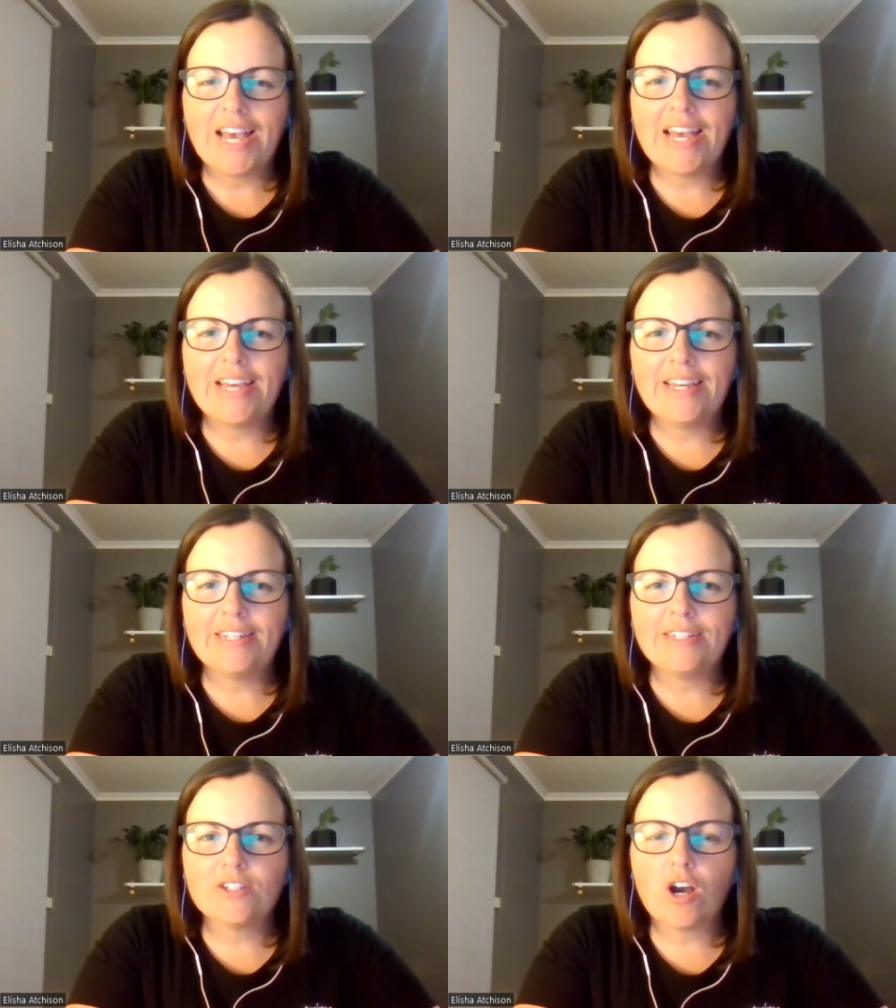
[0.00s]

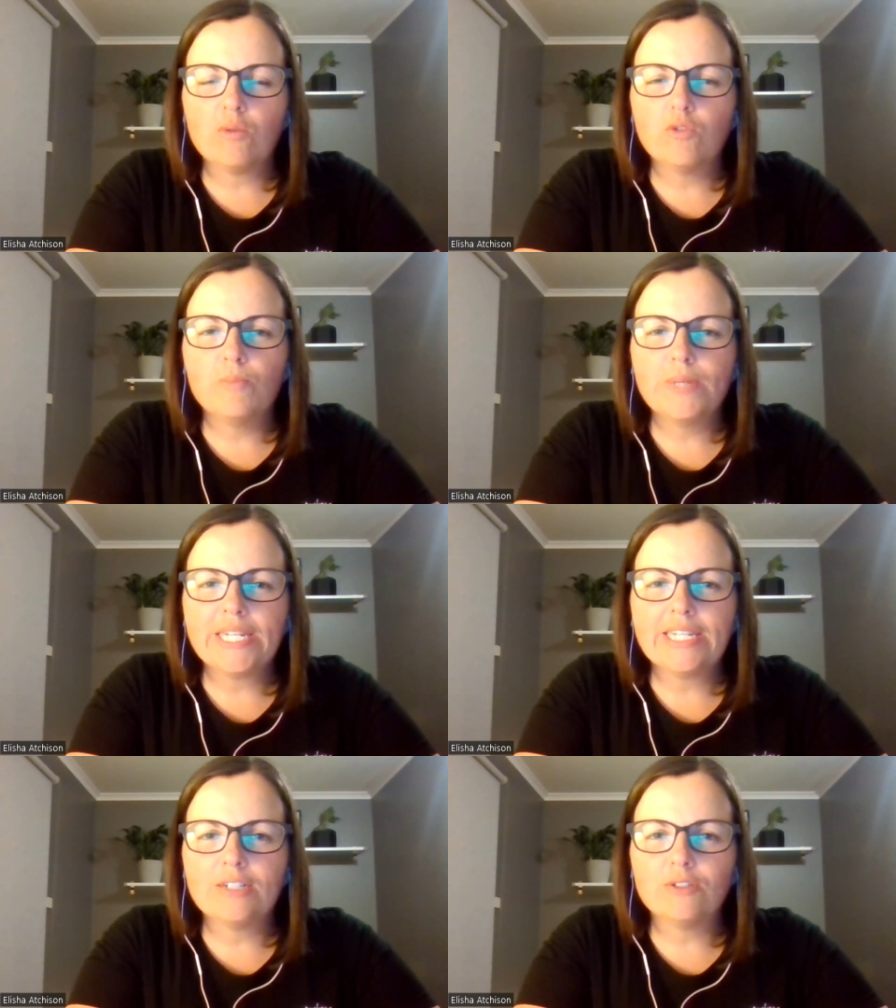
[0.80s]
And I will
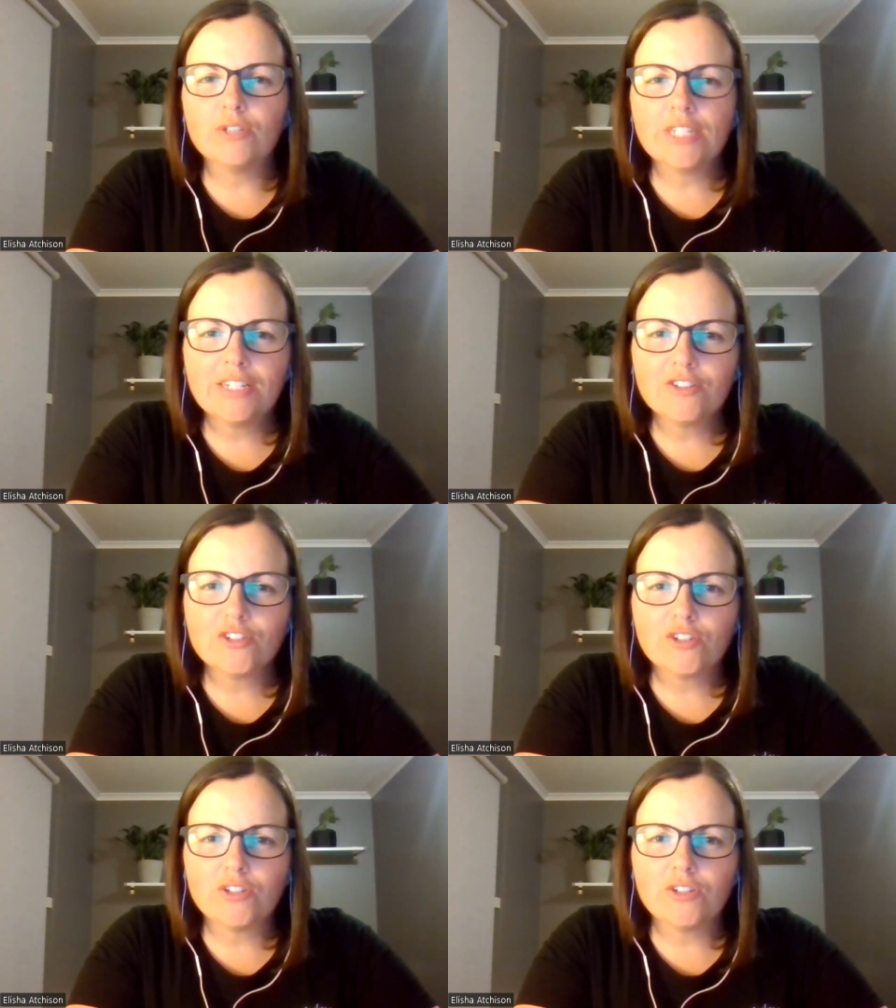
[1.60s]
be looking
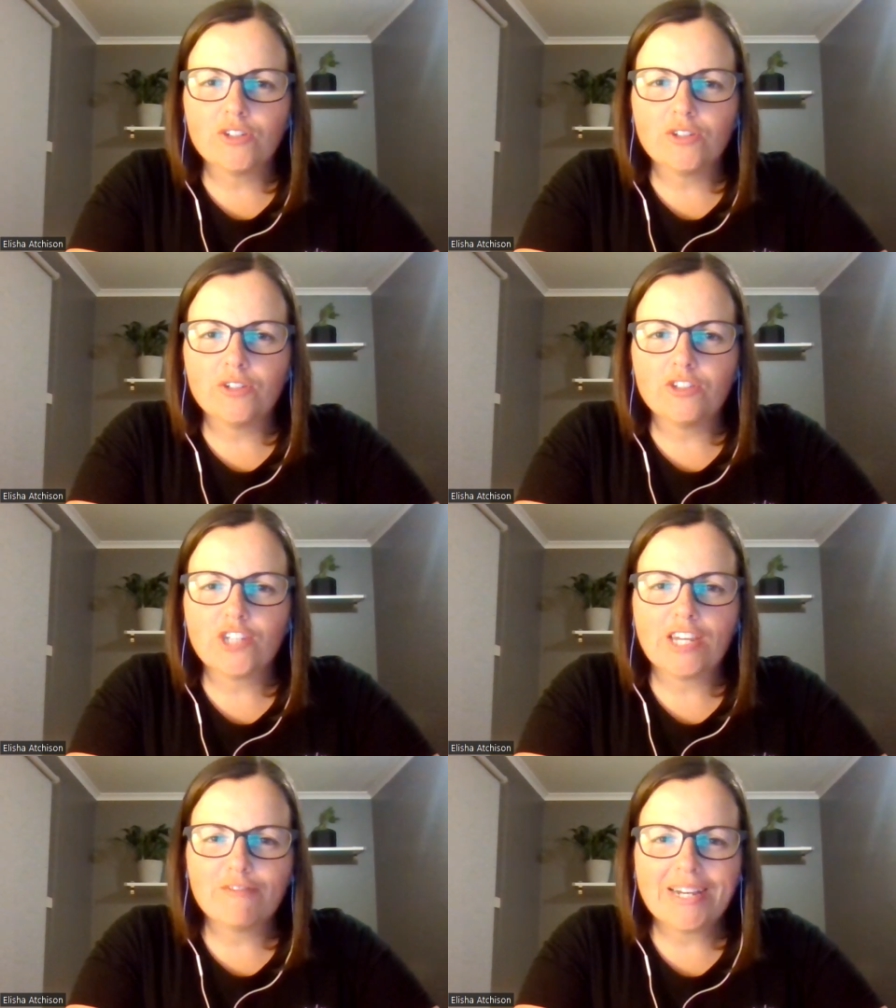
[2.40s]
to
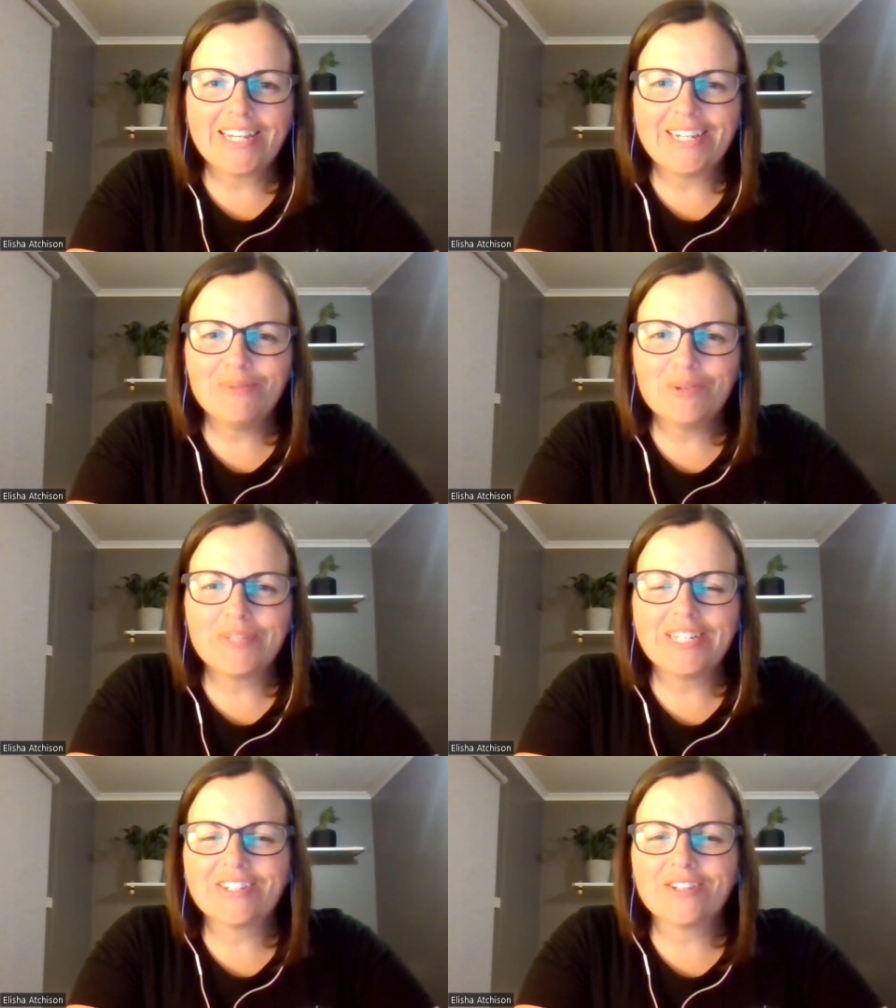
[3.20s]
shave my head when
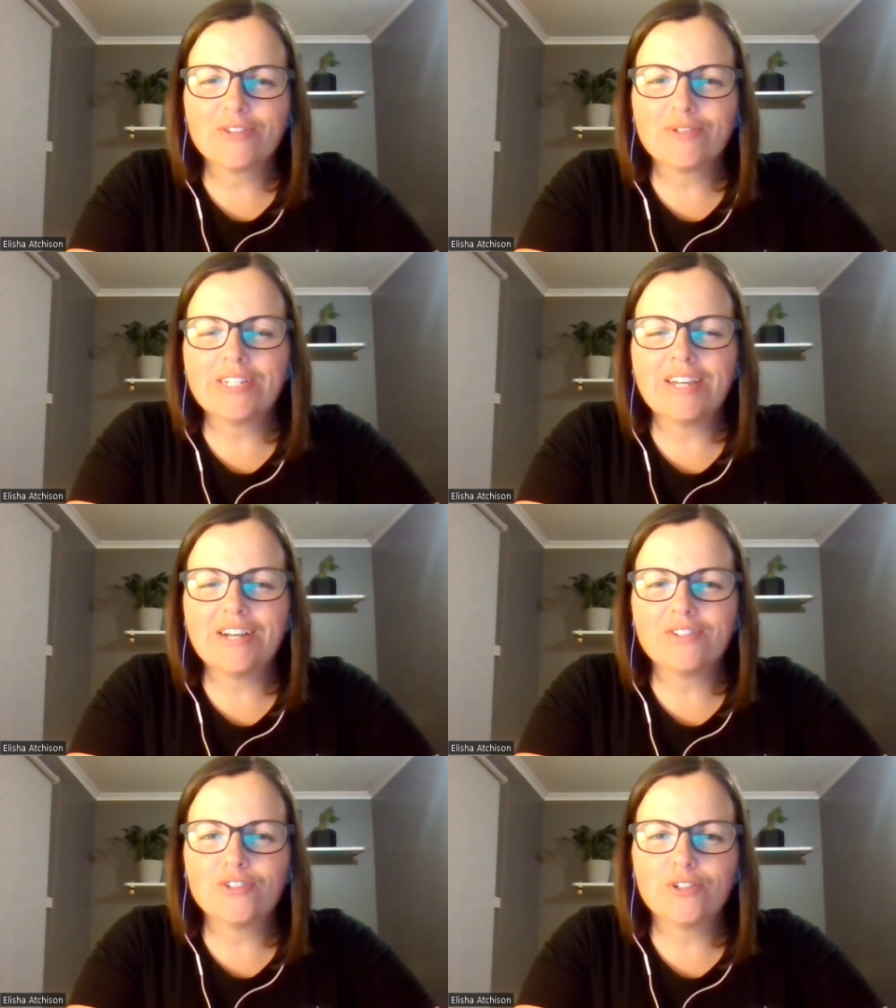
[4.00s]
we get to the
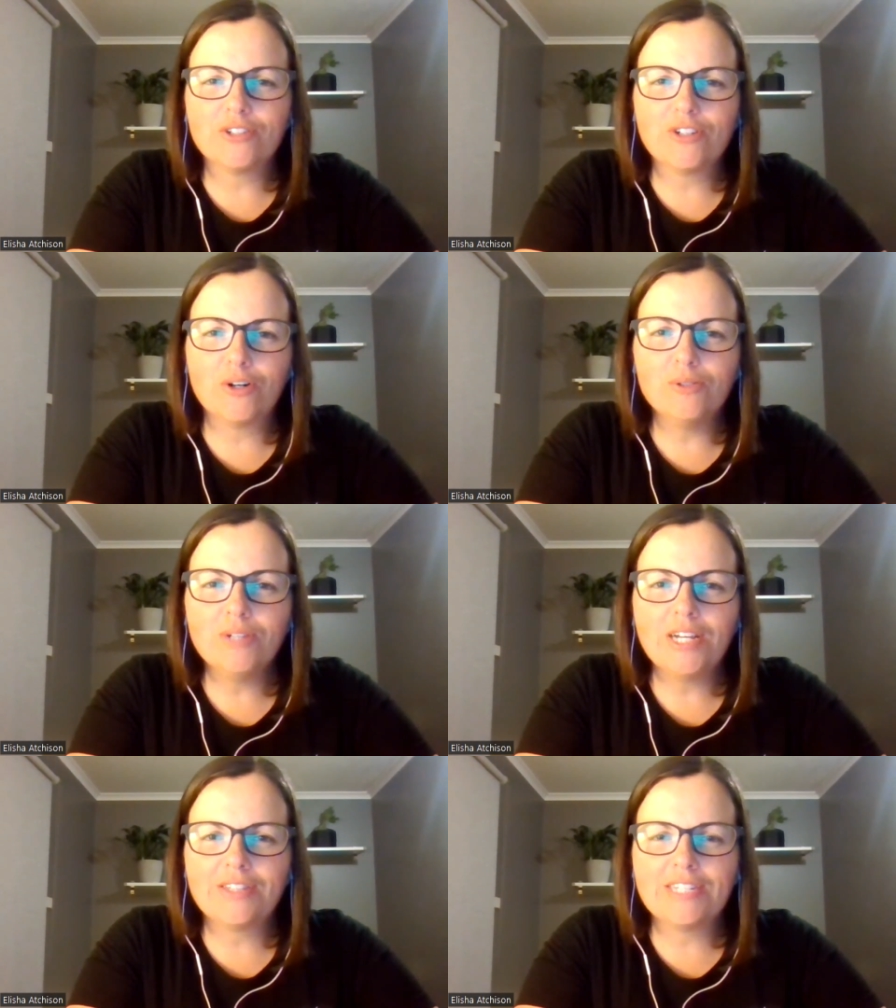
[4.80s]
$3,000
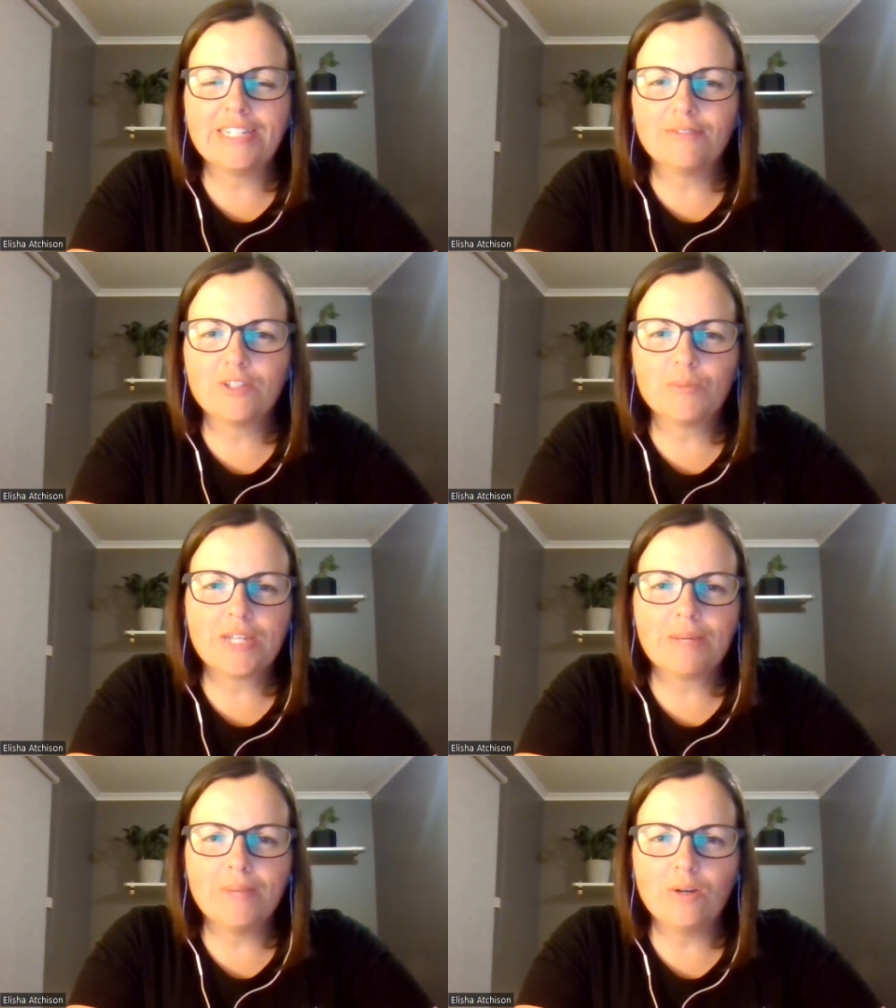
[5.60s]
goal at the end of
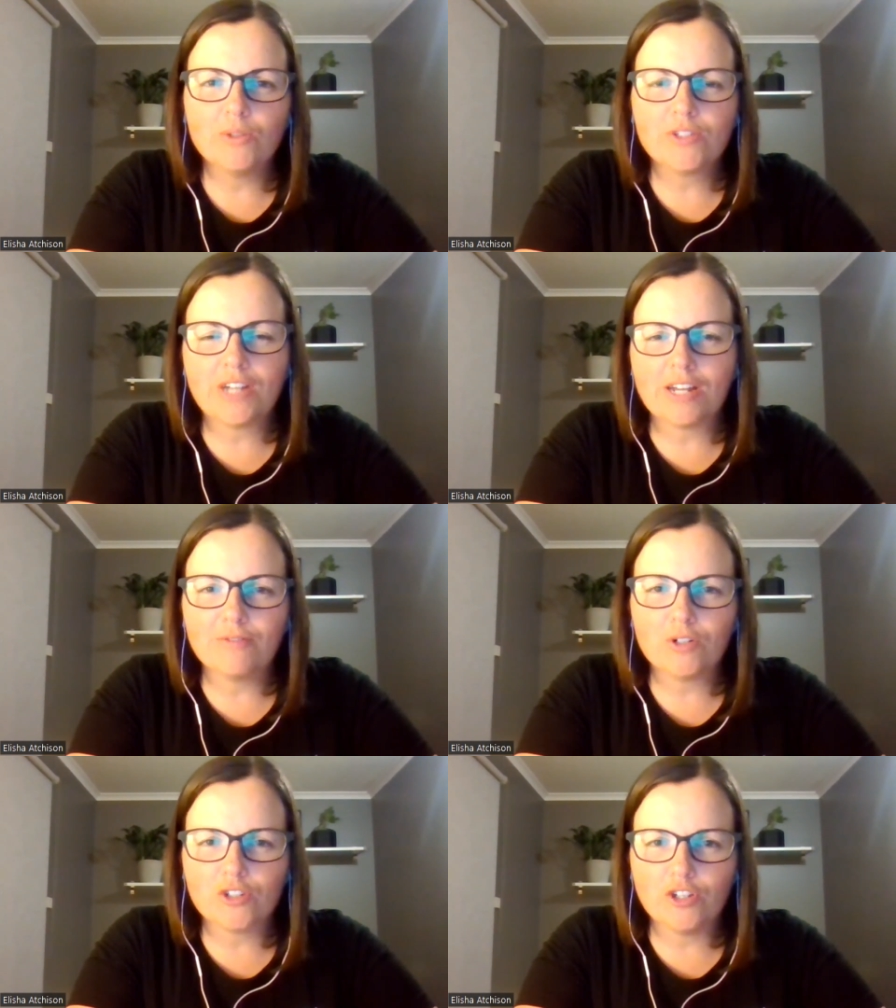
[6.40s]
September or start
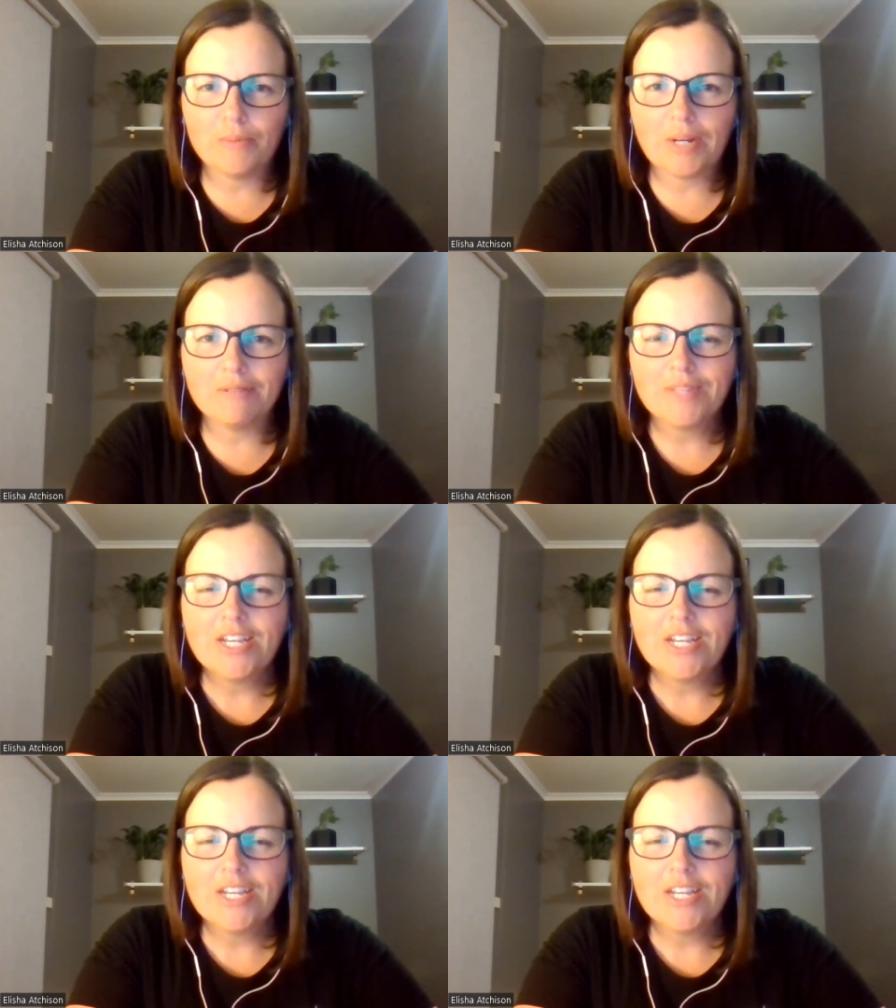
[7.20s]
of October.